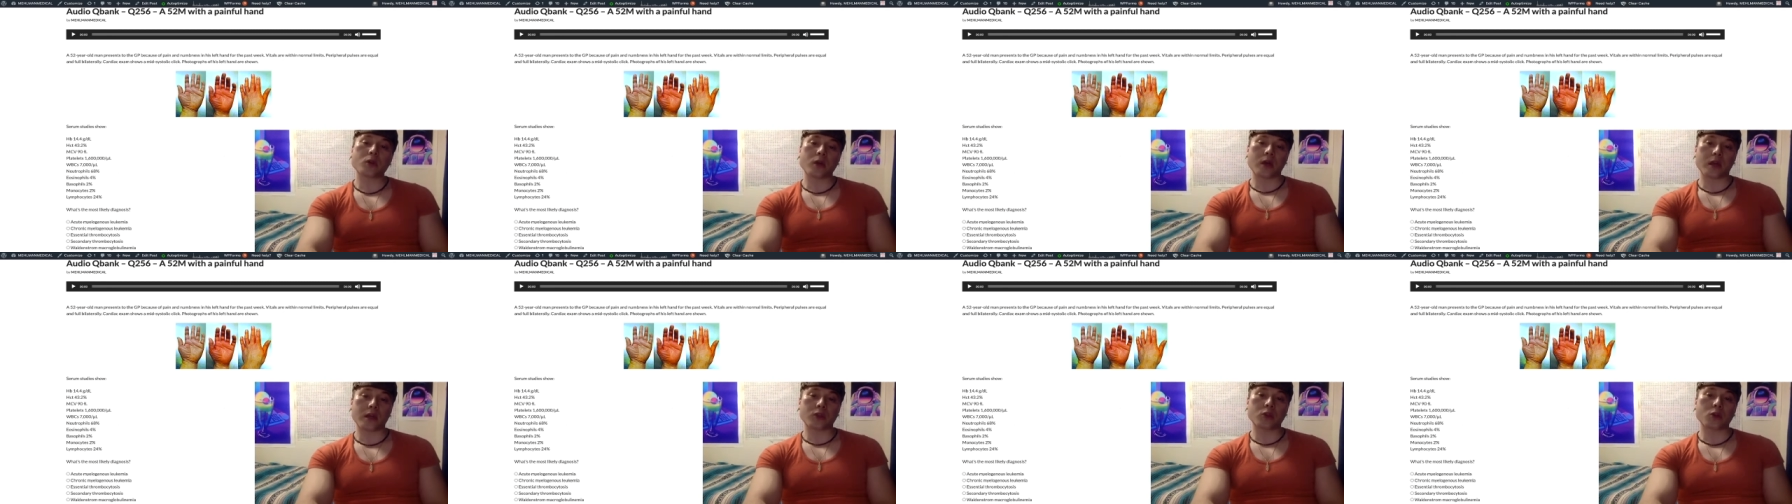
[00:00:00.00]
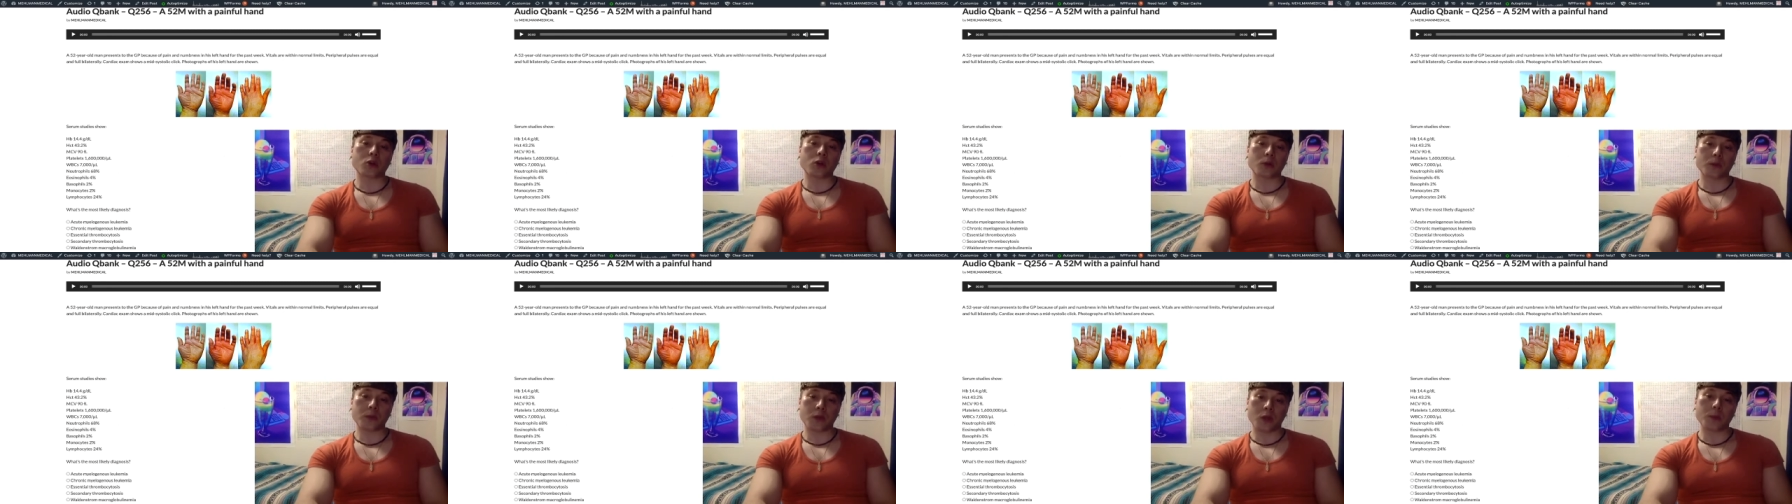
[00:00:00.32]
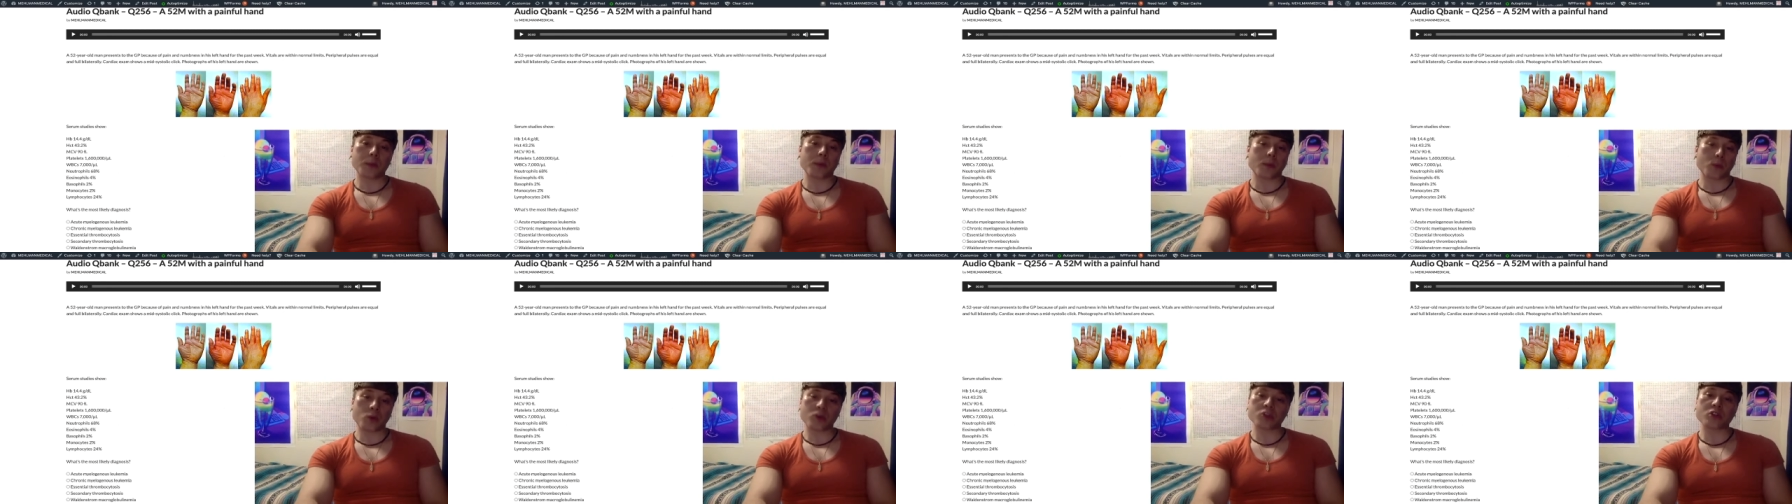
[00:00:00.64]
and they're a little
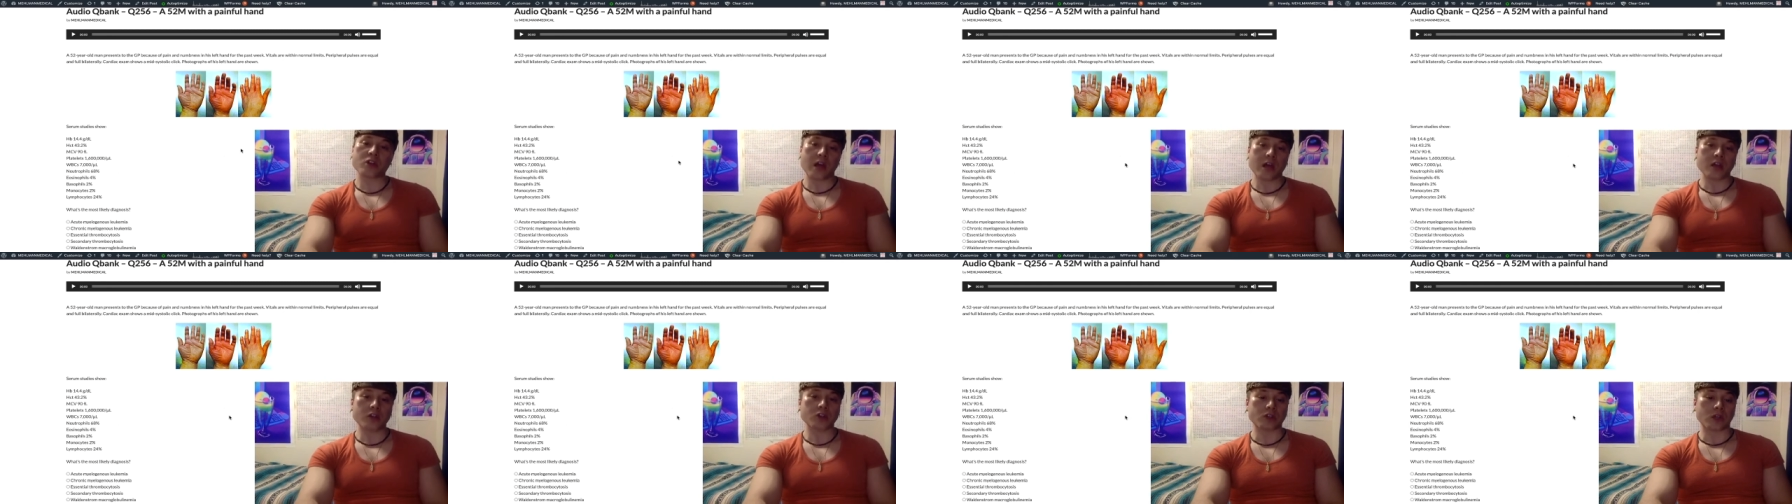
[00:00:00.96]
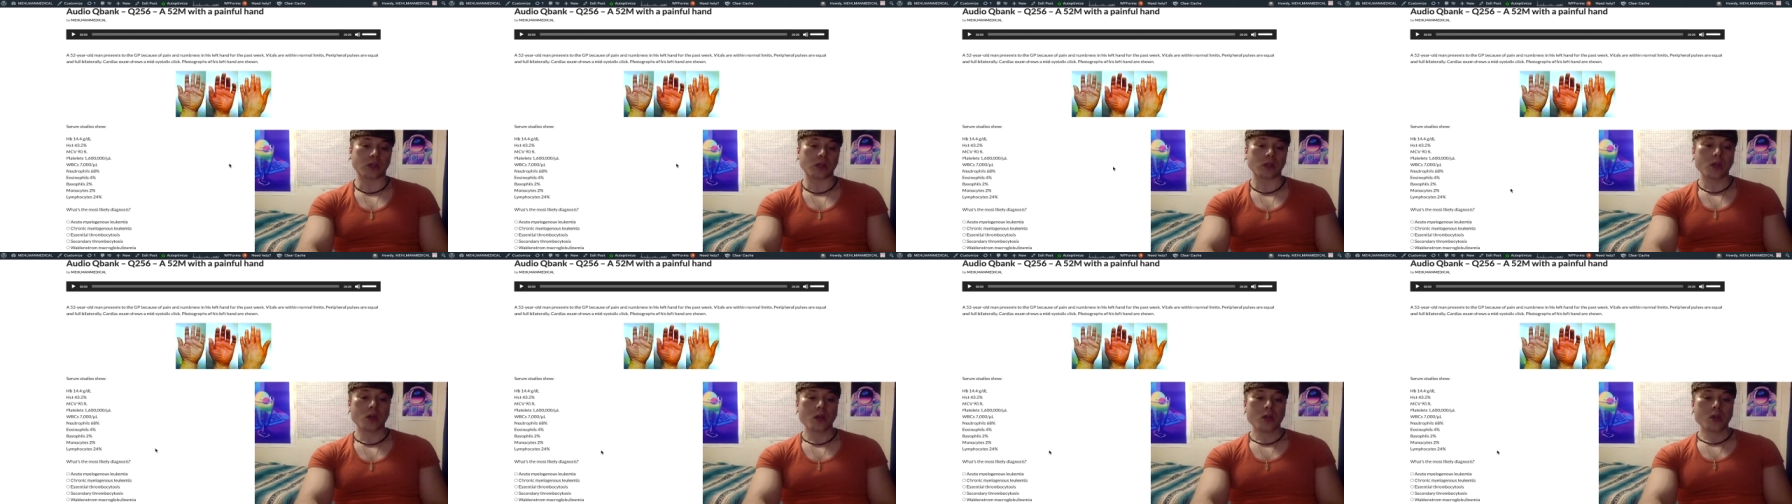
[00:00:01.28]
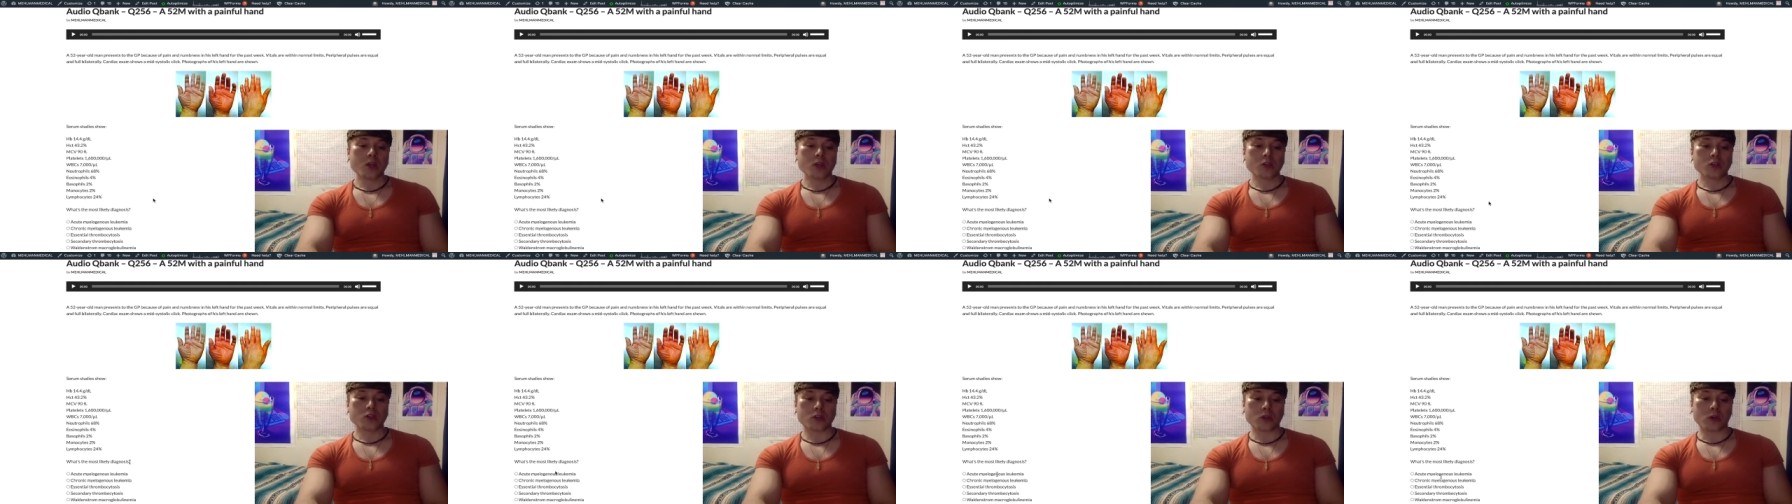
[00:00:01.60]
bit more challenging.
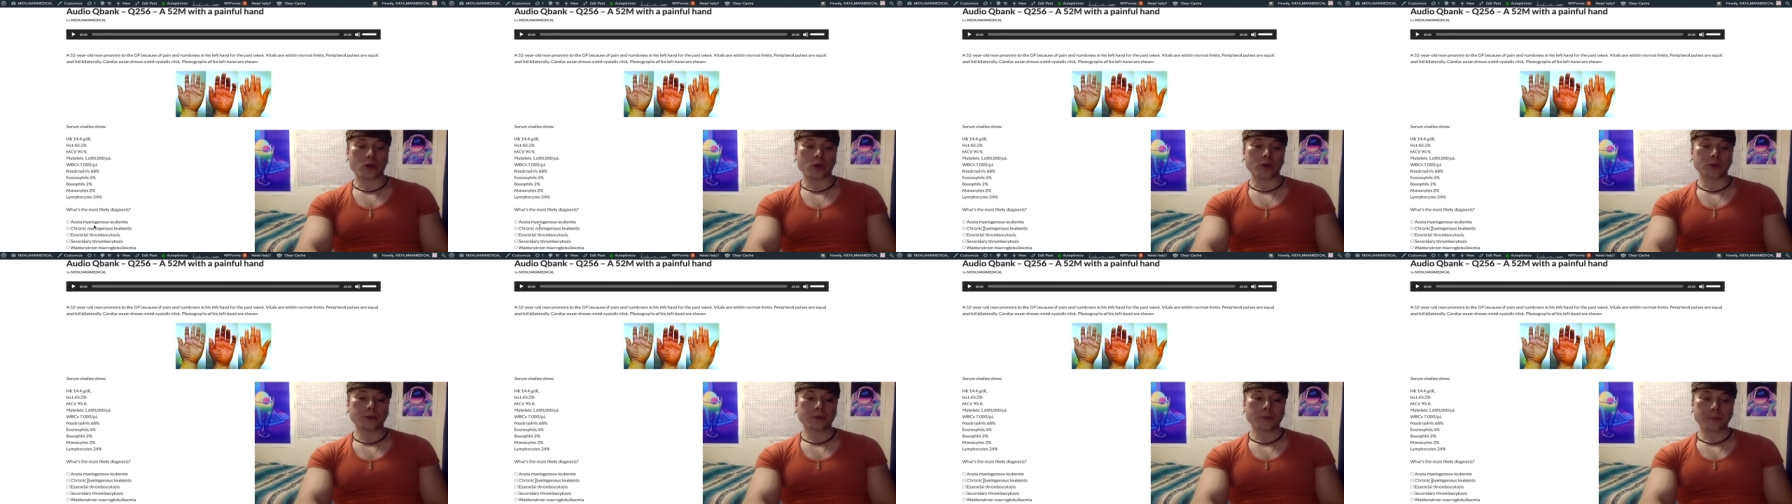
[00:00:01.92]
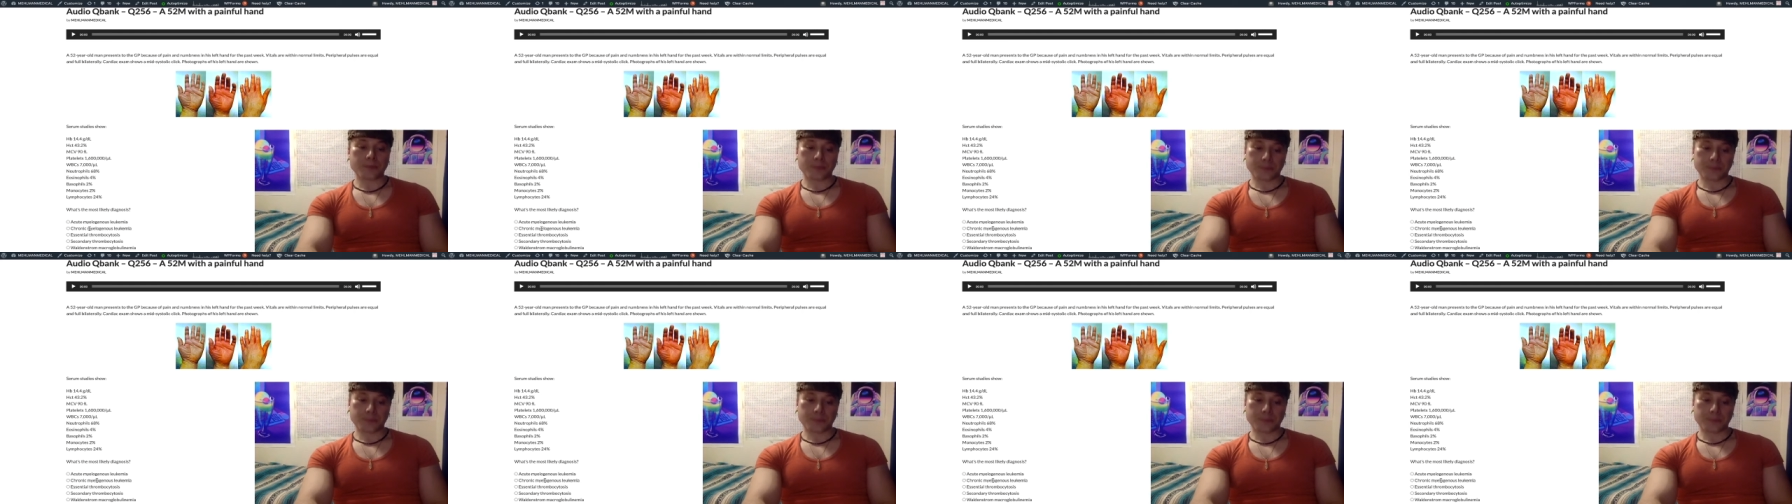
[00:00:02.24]
So